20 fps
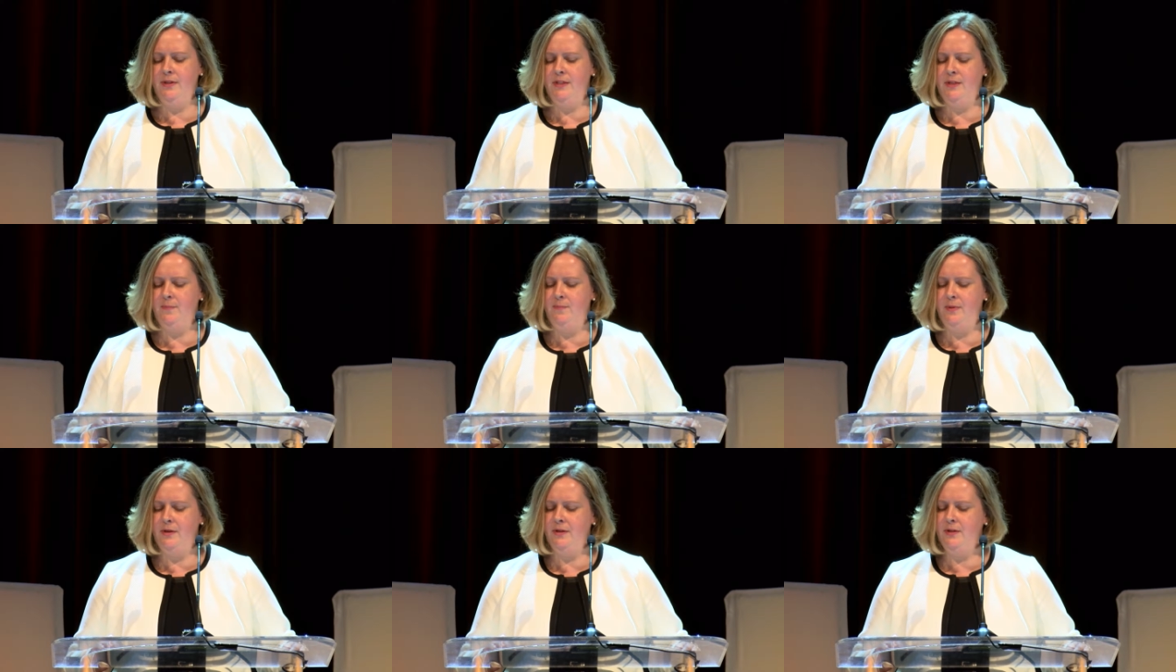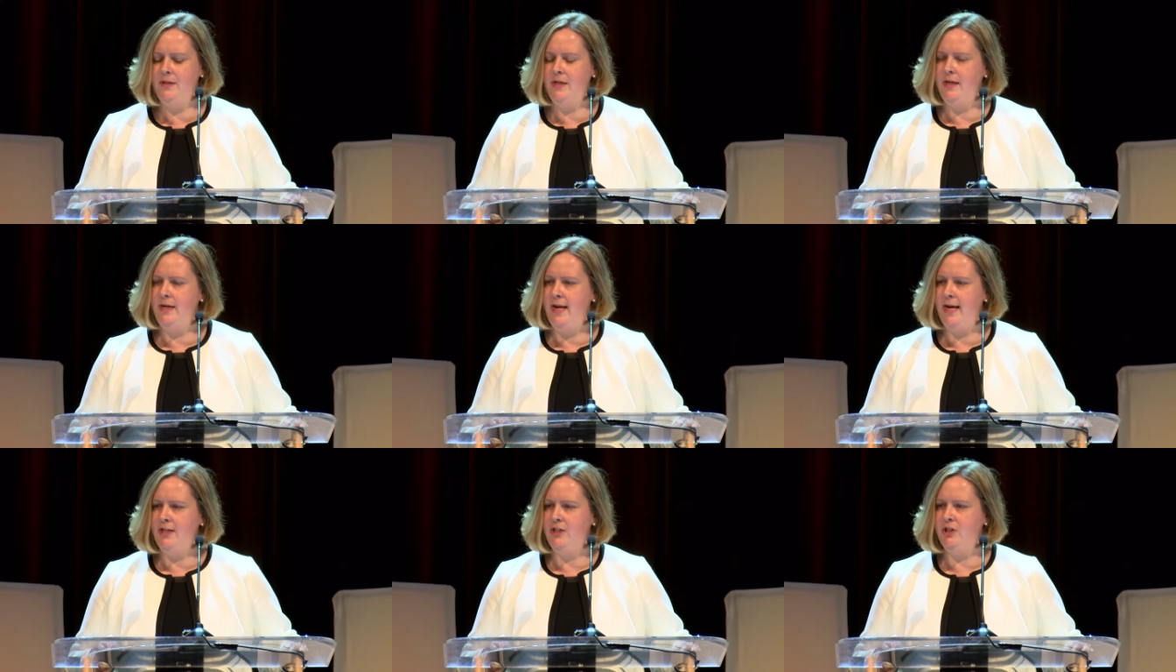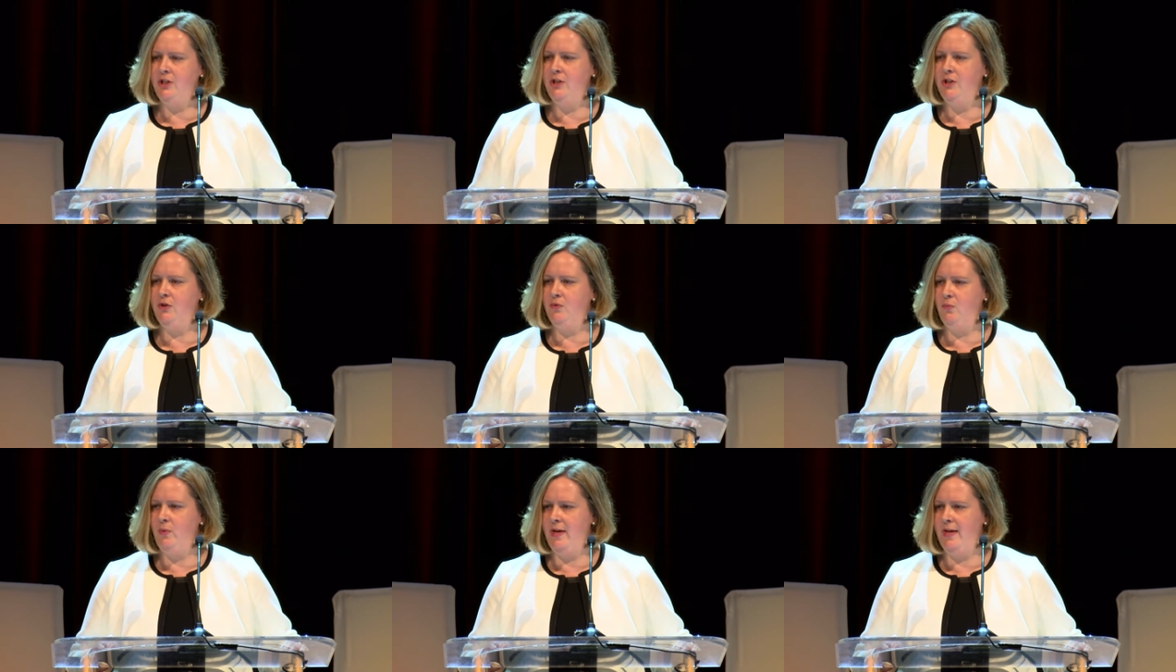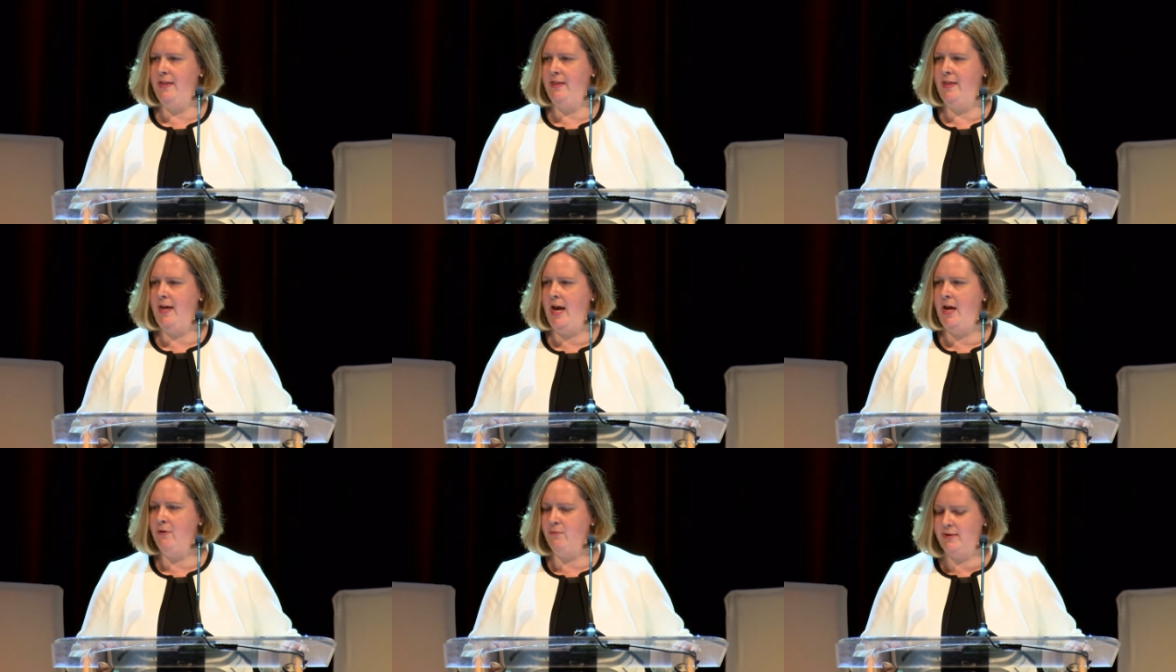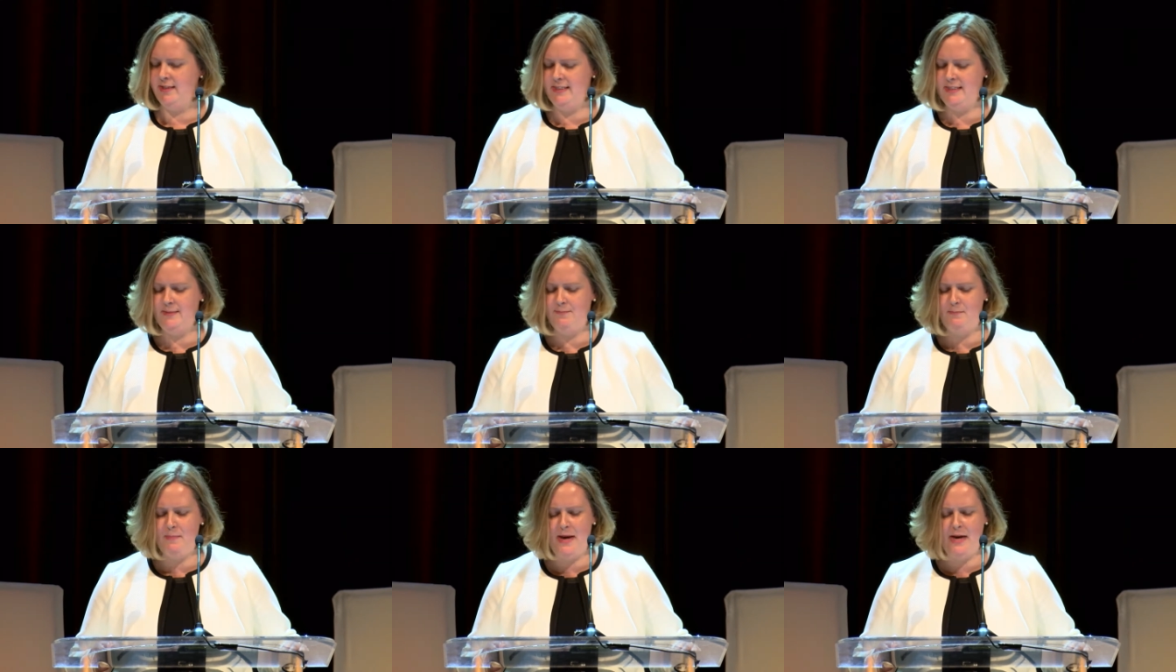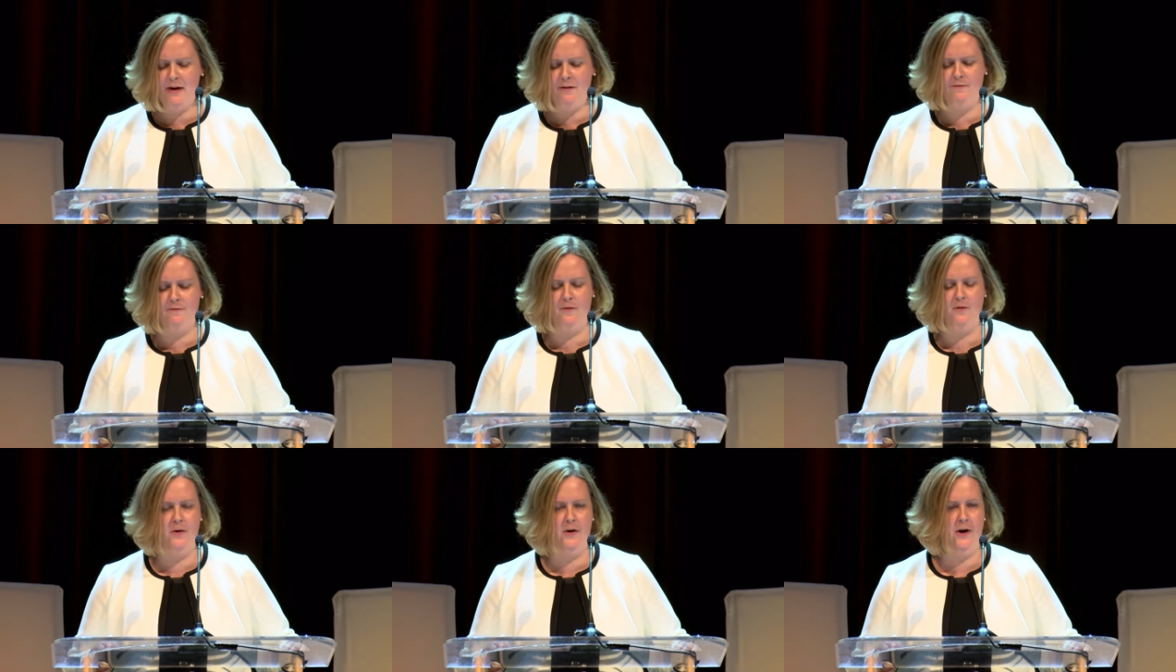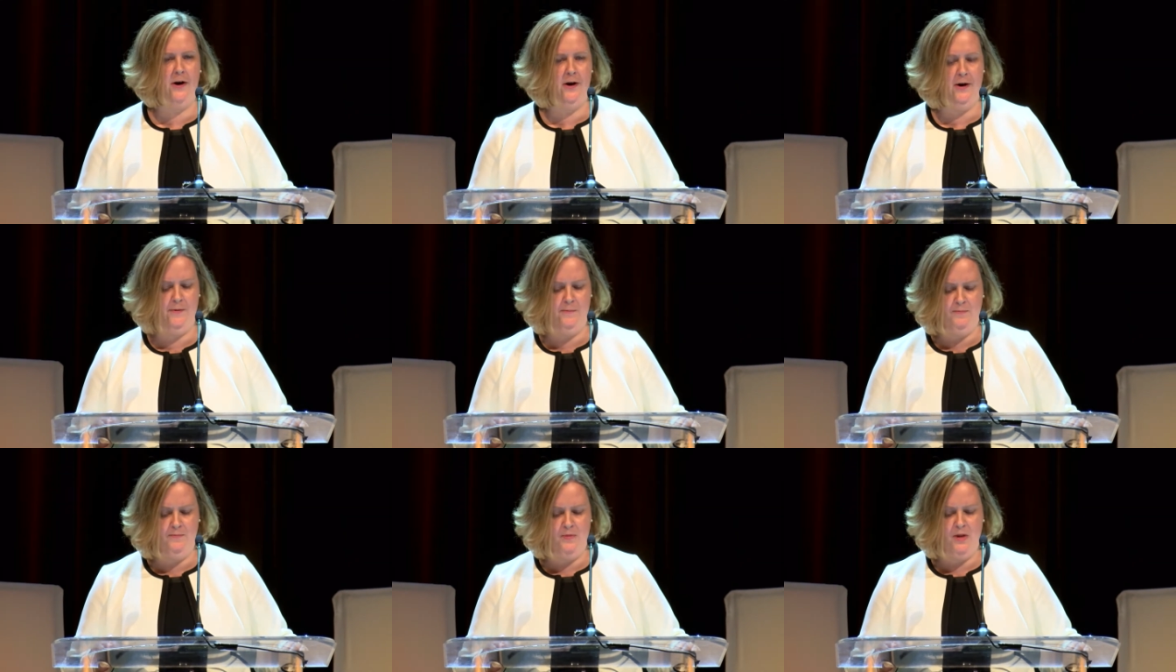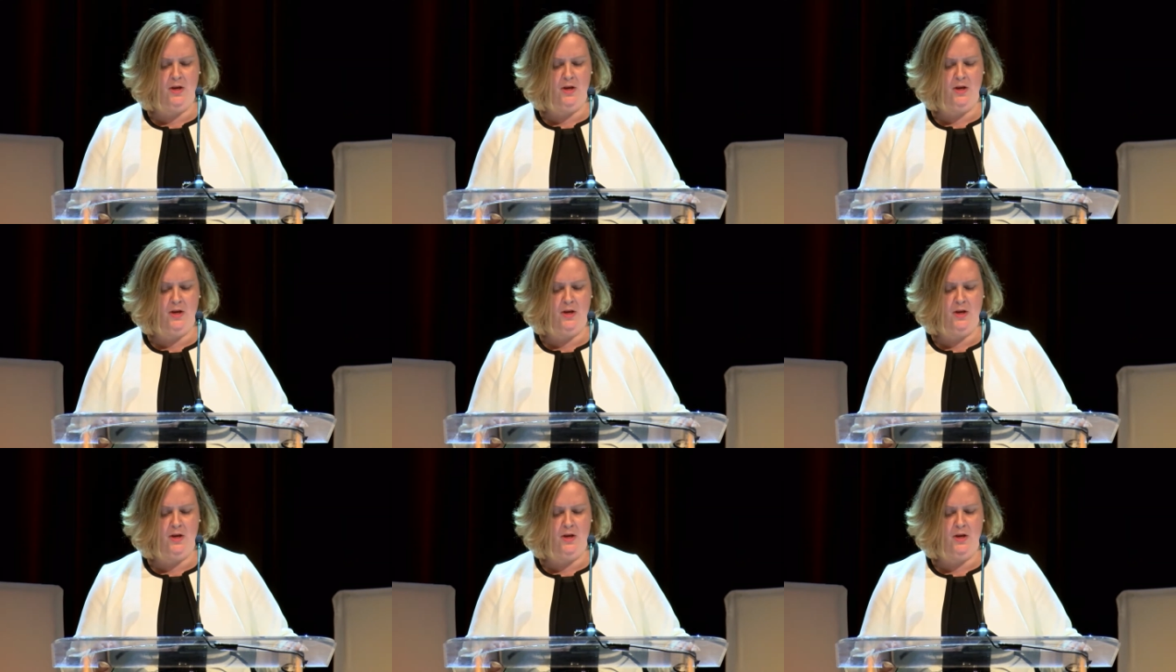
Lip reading: to build connections with and respect for